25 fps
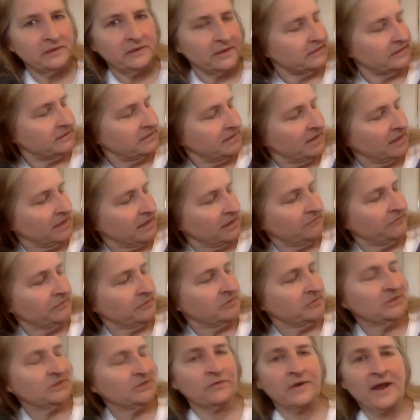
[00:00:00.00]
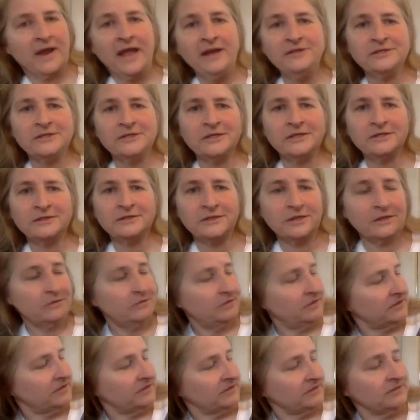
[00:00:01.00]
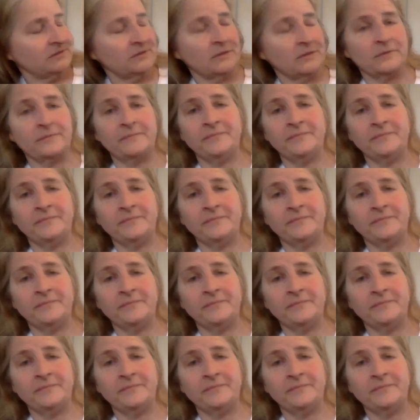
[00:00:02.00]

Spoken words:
a cell from scratch. So this is,